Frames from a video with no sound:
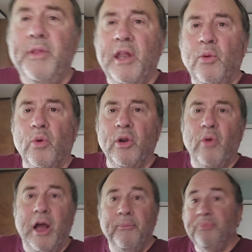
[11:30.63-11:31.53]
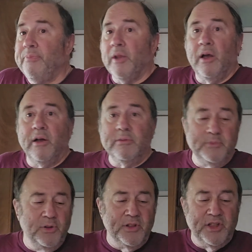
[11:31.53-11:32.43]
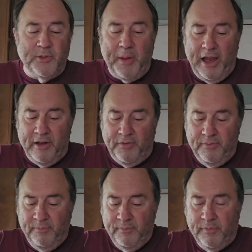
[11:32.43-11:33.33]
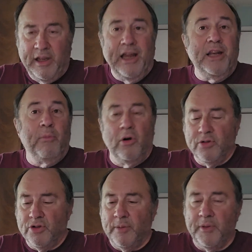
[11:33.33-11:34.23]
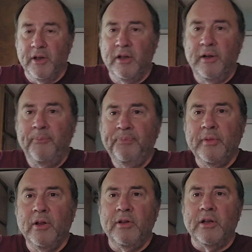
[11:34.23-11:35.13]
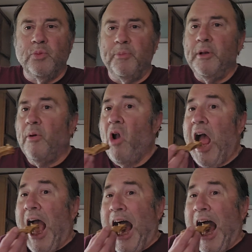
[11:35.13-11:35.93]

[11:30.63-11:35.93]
be that I'd want to grab, a 6-pack of candy bars or something. That's with peanut butter.